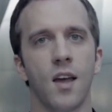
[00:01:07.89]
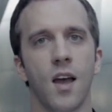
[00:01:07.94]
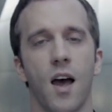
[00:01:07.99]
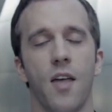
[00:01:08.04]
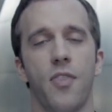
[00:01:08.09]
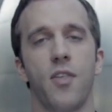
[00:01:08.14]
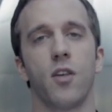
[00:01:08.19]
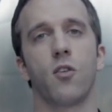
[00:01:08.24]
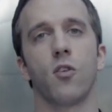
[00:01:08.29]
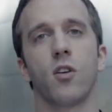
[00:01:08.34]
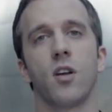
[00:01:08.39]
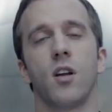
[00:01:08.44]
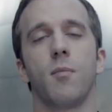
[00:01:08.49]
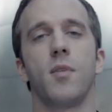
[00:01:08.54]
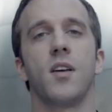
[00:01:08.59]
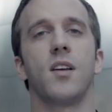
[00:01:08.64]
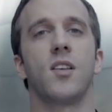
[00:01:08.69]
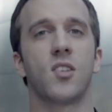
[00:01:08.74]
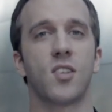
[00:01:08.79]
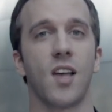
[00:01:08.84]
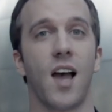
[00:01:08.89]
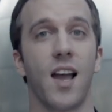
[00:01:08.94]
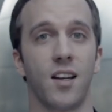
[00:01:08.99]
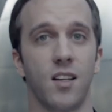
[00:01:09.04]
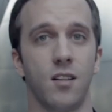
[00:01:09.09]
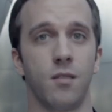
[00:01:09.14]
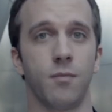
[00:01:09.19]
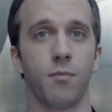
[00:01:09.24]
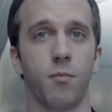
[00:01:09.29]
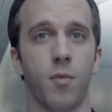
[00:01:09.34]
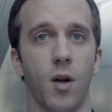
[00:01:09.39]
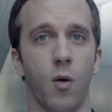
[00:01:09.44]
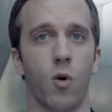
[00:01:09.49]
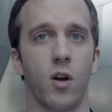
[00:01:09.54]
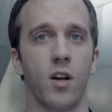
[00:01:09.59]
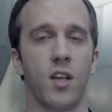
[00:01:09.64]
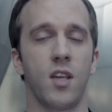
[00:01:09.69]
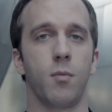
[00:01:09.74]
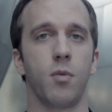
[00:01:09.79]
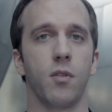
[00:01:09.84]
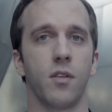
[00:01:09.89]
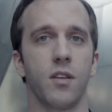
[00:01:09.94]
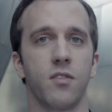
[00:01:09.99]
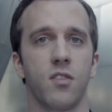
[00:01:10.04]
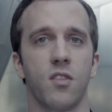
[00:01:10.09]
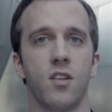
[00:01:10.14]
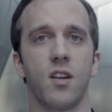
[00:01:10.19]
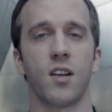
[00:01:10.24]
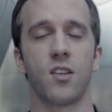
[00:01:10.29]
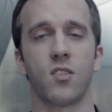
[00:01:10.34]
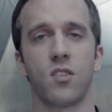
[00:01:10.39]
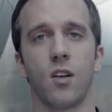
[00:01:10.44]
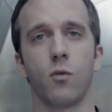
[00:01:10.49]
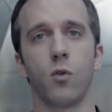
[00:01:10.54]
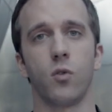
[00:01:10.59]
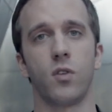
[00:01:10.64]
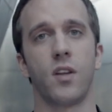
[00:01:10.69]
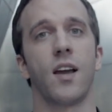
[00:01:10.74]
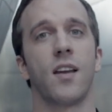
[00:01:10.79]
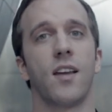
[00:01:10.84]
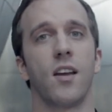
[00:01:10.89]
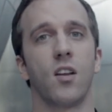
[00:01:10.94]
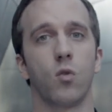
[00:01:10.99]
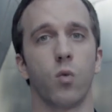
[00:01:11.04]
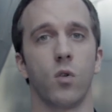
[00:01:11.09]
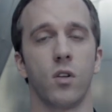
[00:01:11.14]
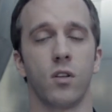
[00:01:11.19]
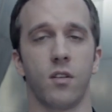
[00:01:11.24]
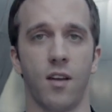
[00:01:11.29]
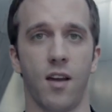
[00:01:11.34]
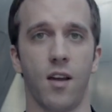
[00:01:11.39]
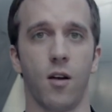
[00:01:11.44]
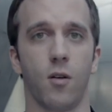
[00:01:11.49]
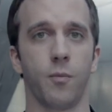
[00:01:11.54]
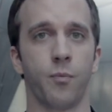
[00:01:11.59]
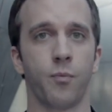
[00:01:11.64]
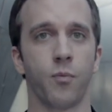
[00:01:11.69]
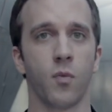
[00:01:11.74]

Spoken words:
I think you're going to be excited by what he believes the next several decades will entail.